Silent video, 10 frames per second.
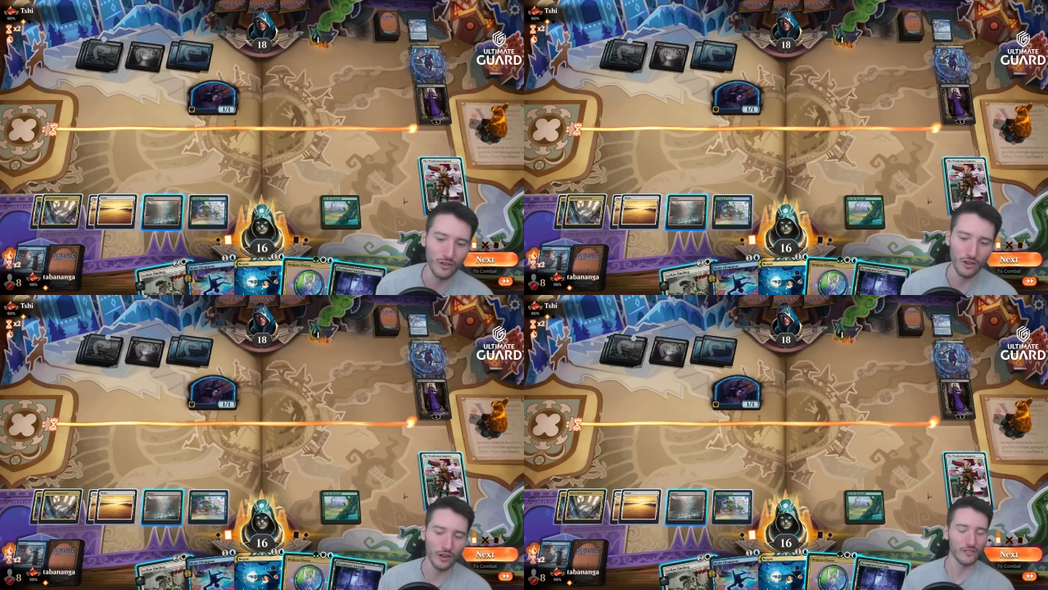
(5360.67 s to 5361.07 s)

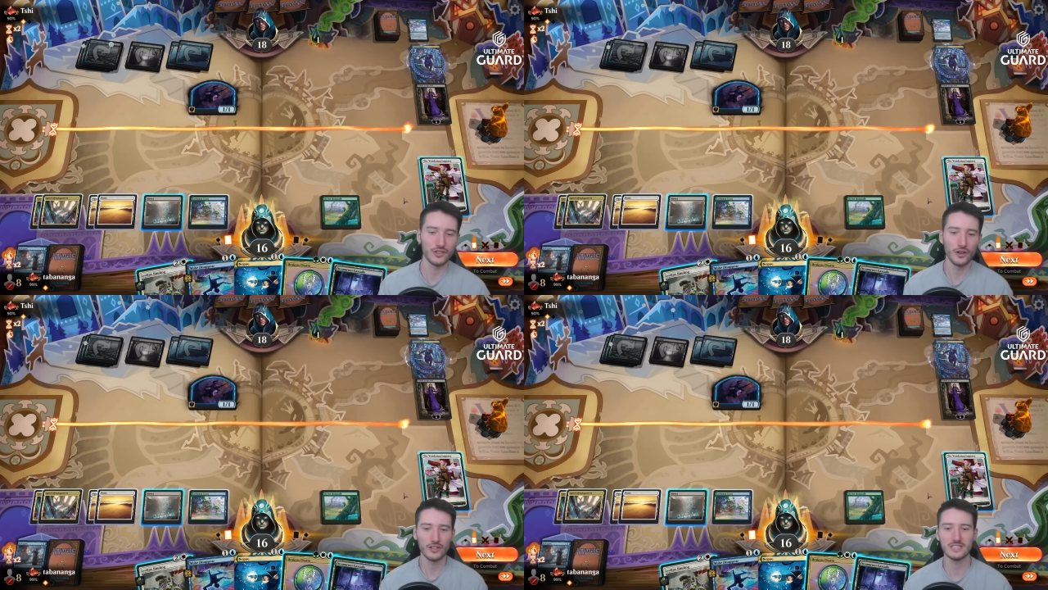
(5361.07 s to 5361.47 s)
a lot of
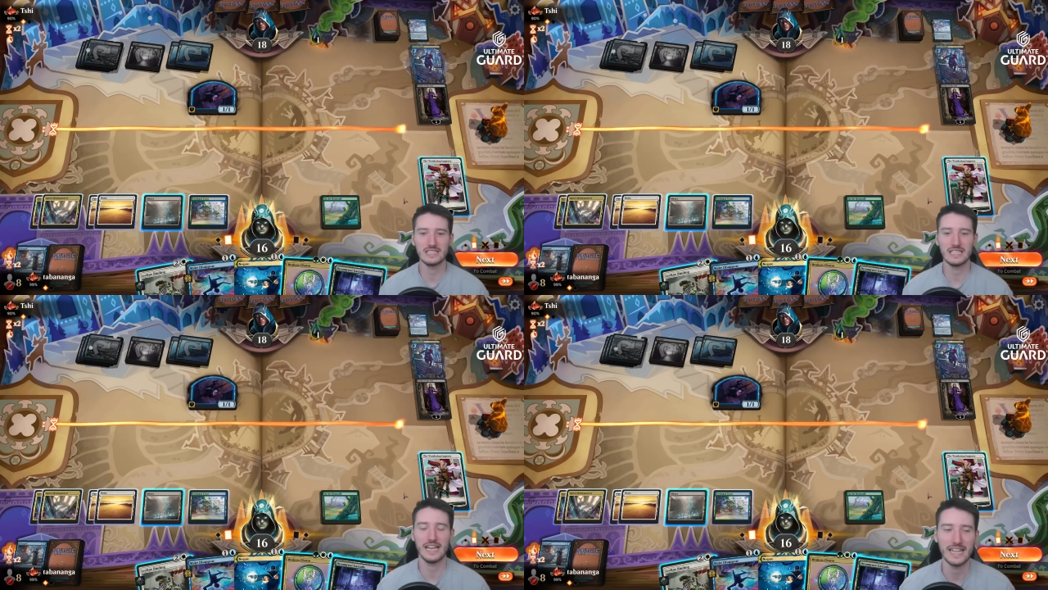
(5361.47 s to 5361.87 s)
turns,
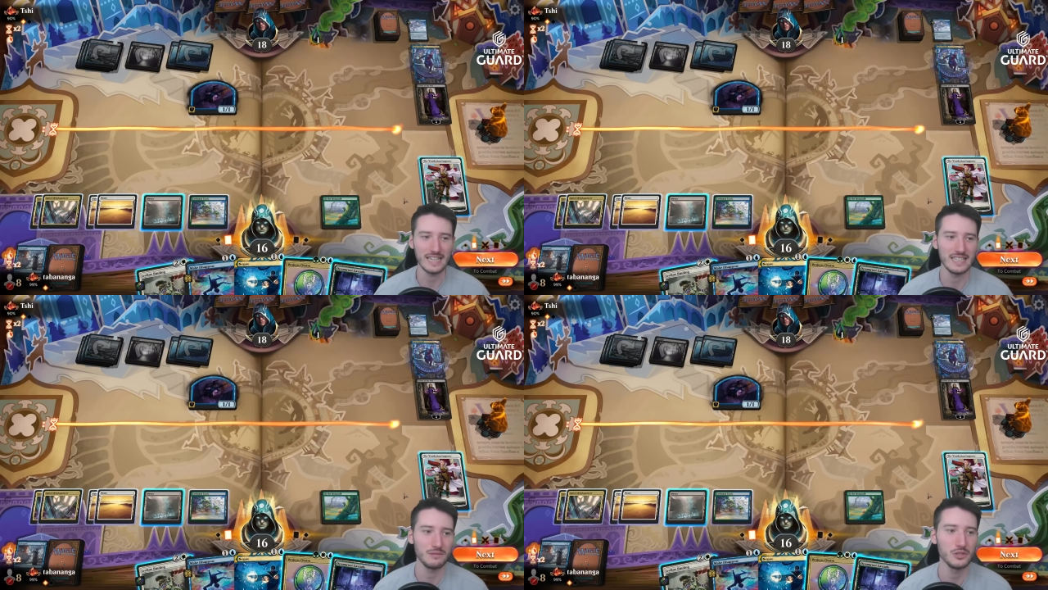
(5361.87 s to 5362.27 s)
and
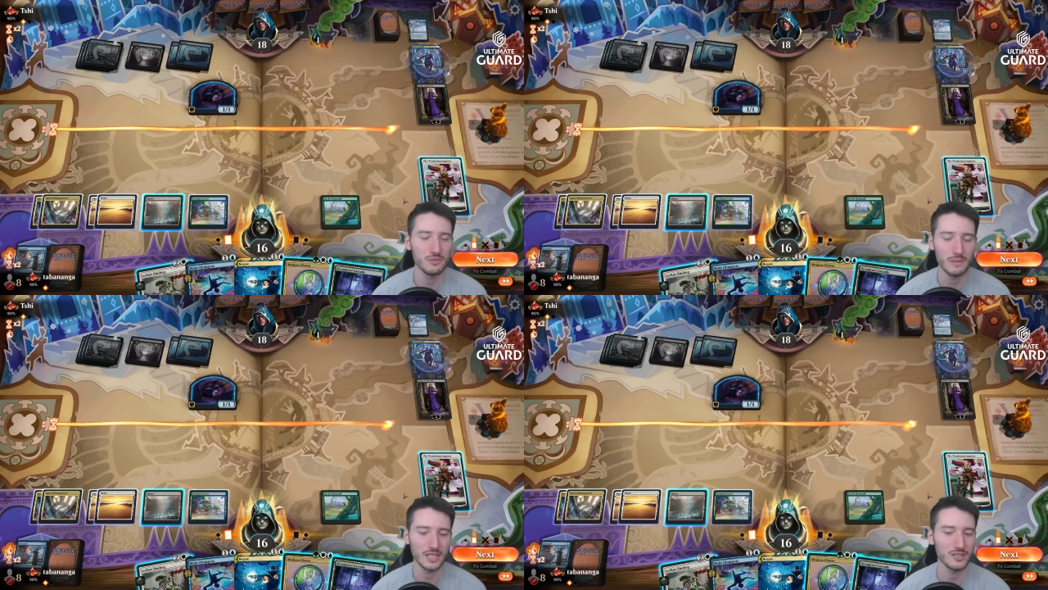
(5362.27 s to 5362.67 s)
again, there was
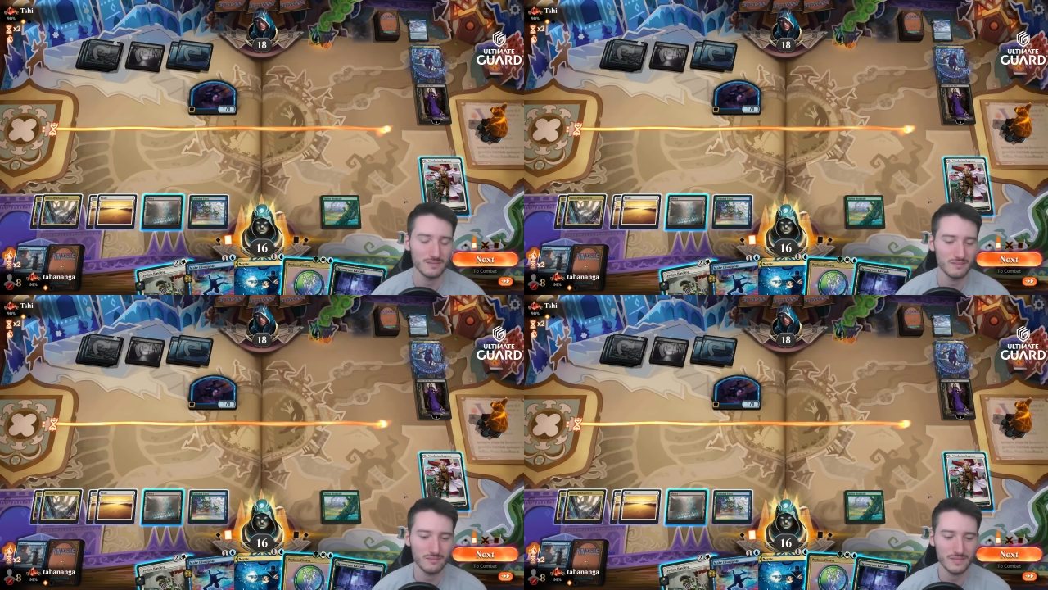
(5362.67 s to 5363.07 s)

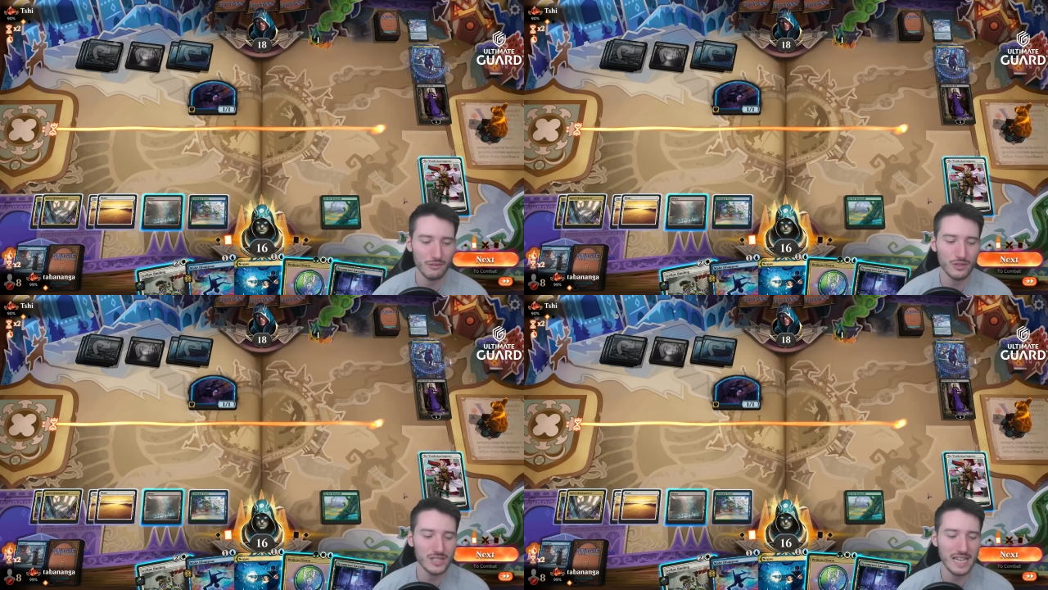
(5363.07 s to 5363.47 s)

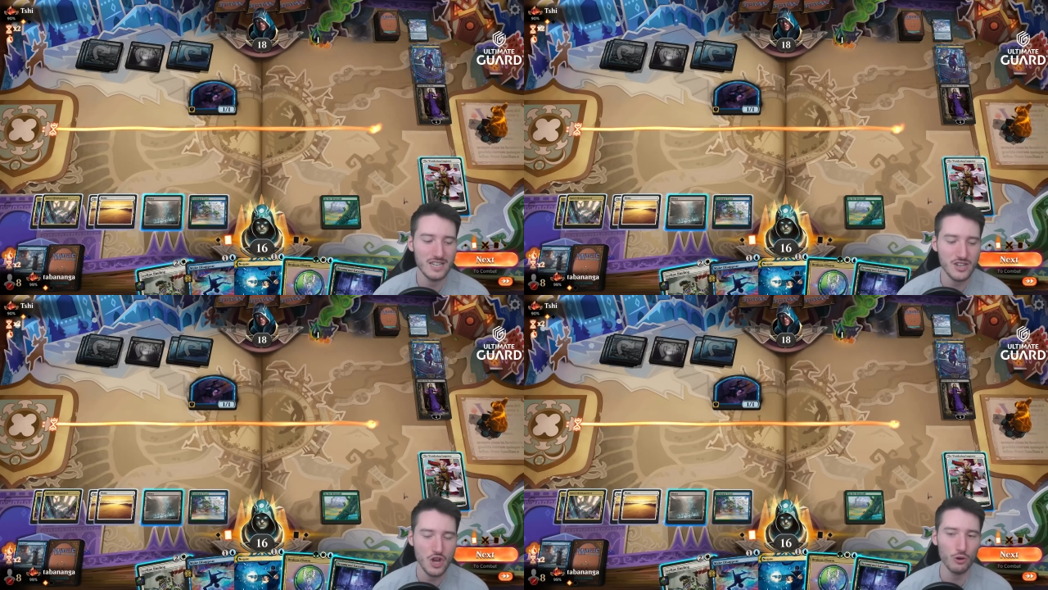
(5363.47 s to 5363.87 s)

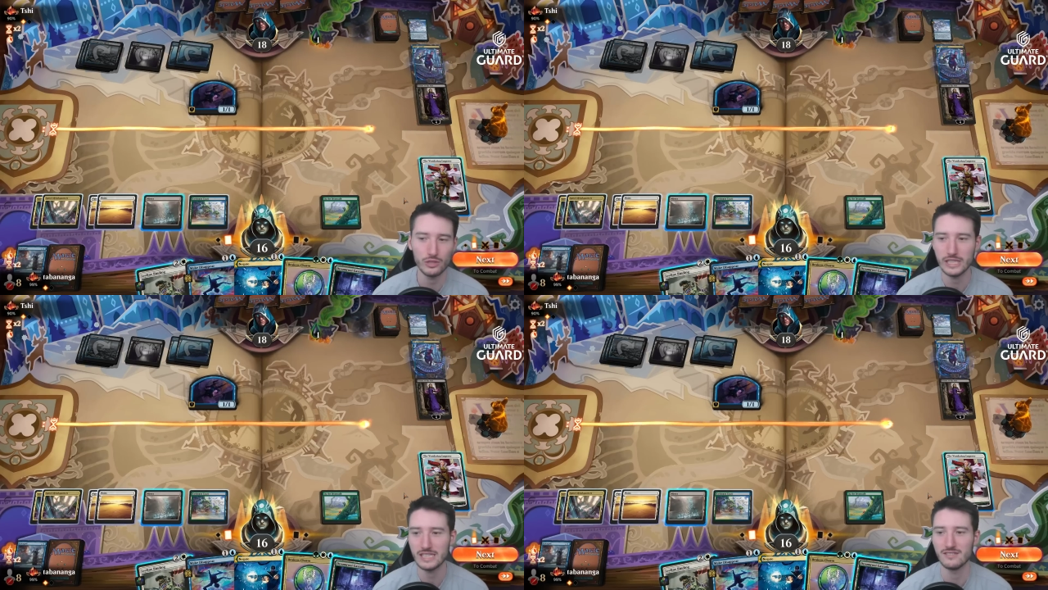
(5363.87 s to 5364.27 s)
no
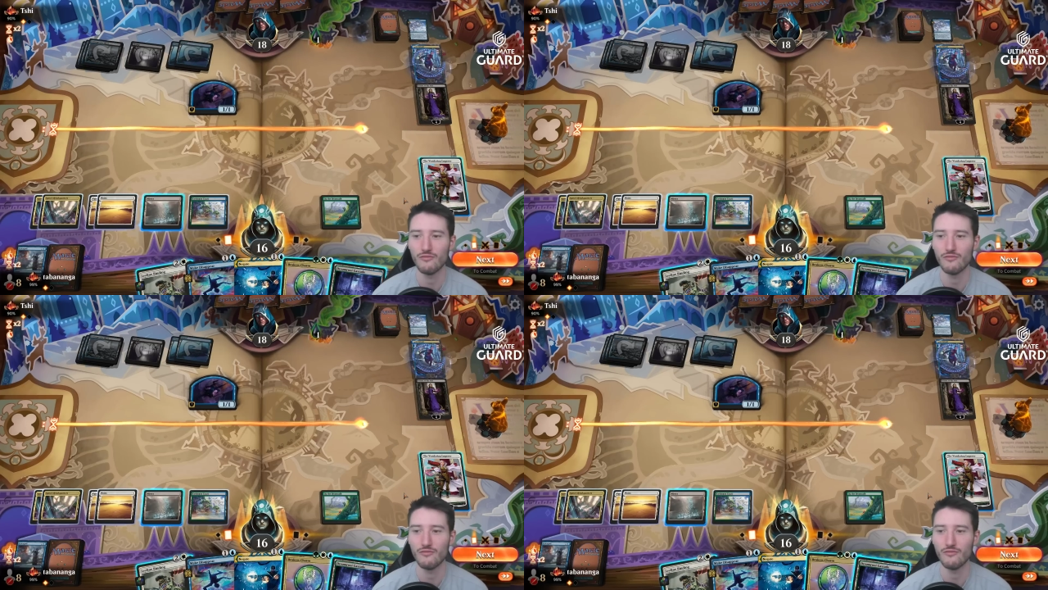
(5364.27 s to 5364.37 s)
reason